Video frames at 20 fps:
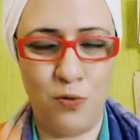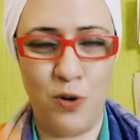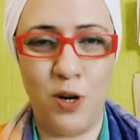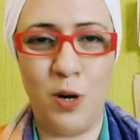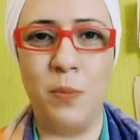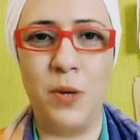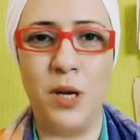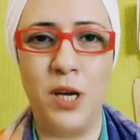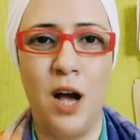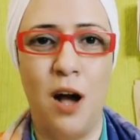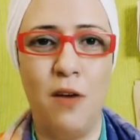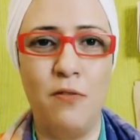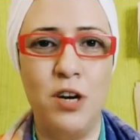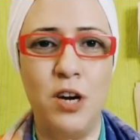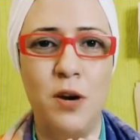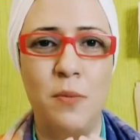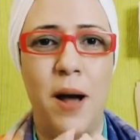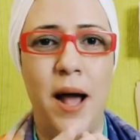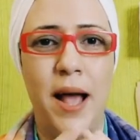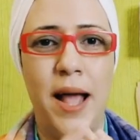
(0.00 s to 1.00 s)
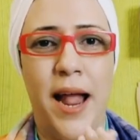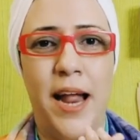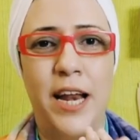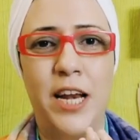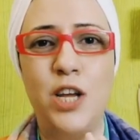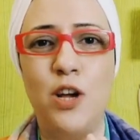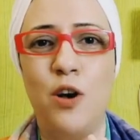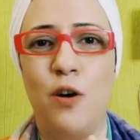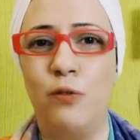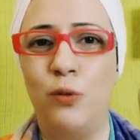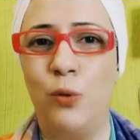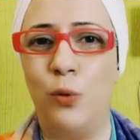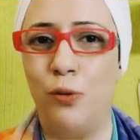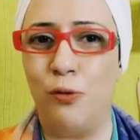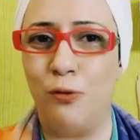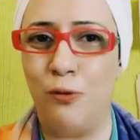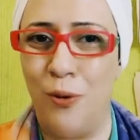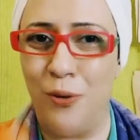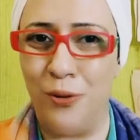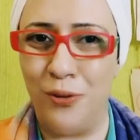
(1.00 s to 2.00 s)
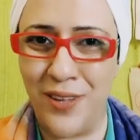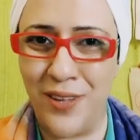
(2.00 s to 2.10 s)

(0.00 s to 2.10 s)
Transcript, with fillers: will be governed by any of those four